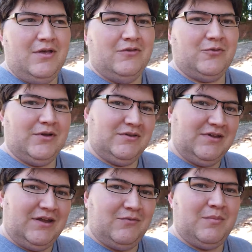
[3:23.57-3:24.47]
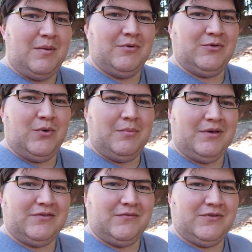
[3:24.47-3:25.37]
So I did remember to weigh
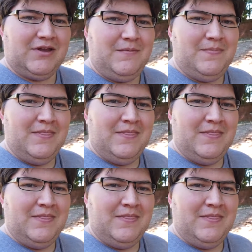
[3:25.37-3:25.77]
myself today,